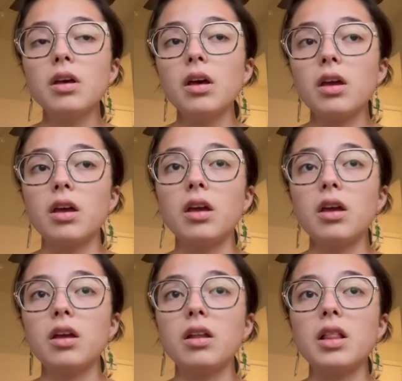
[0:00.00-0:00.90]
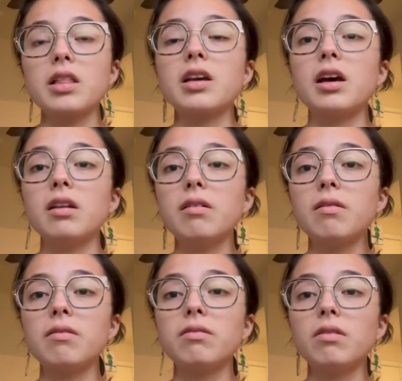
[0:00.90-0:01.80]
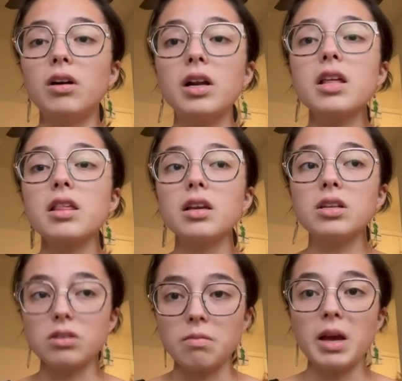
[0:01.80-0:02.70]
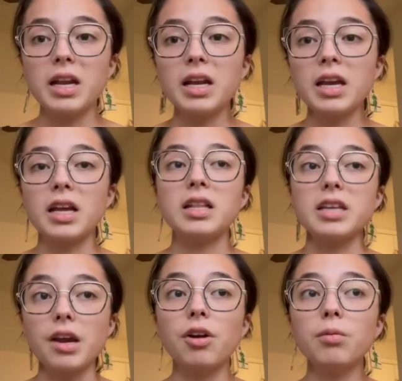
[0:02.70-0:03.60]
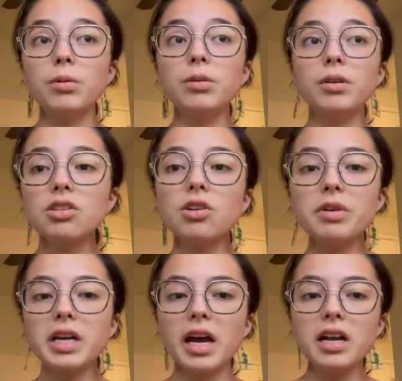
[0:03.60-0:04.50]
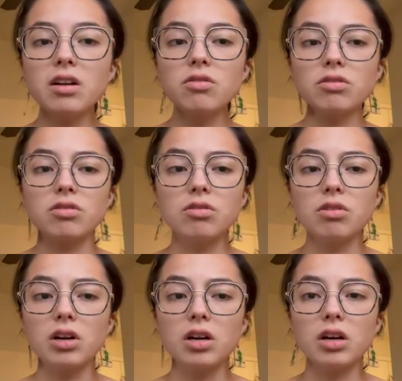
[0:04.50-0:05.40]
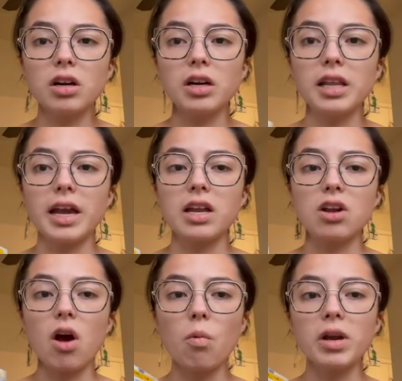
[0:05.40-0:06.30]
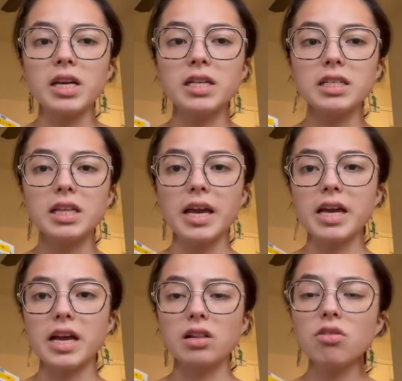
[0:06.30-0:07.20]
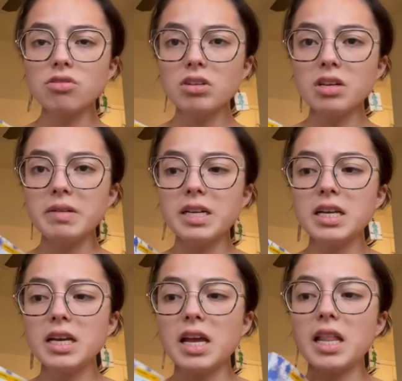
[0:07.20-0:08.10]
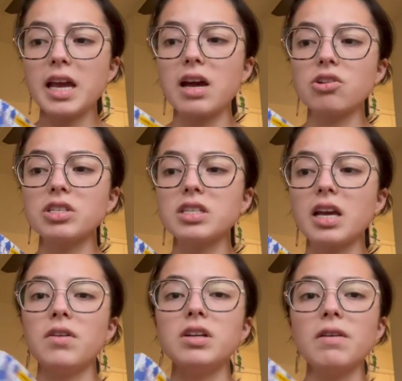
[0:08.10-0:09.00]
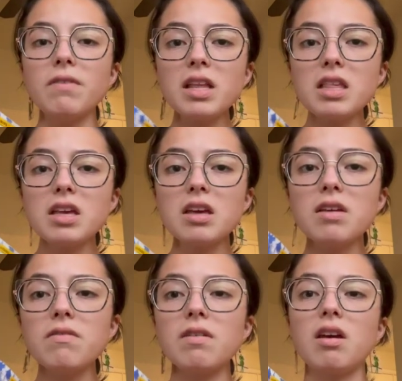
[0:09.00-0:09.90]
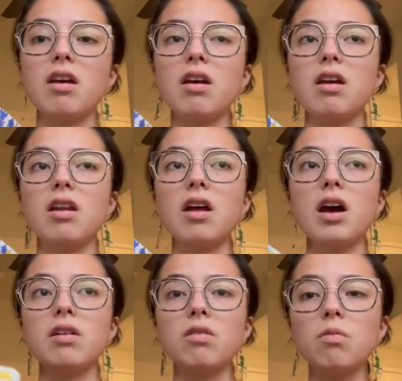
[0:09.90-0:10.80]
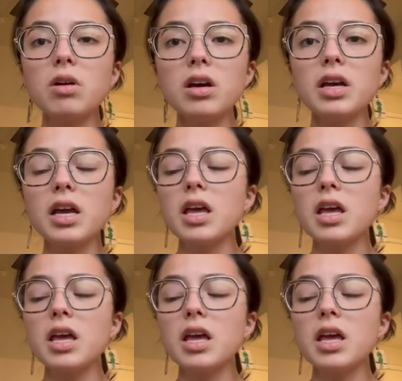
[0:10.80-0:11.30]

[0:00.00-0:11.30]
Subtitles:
And that's kind of honestly traumatic and terrible. So it kind of goes through her, like, not wanting to, like, get close to anybody, and, like, how she's, like, very defensive, and I don't know what.